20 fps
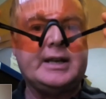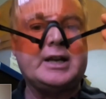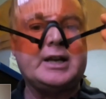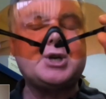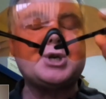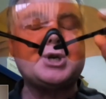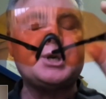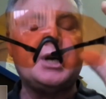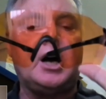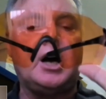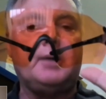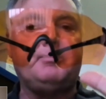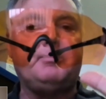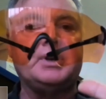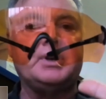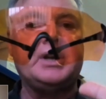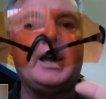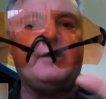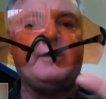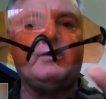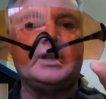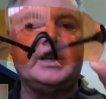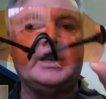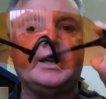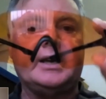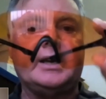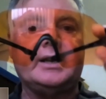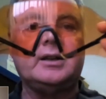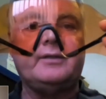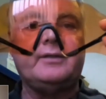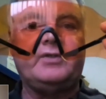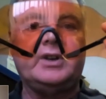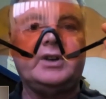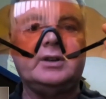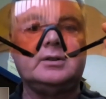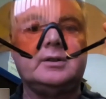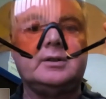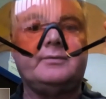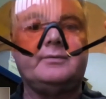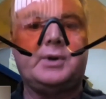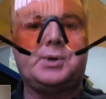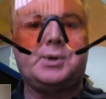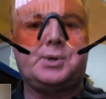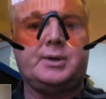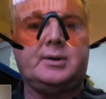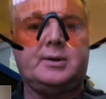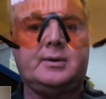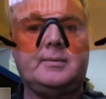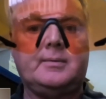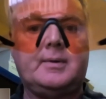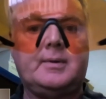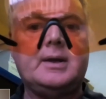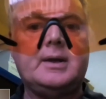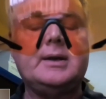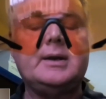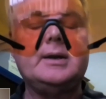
They sharpen everything in the field of vision.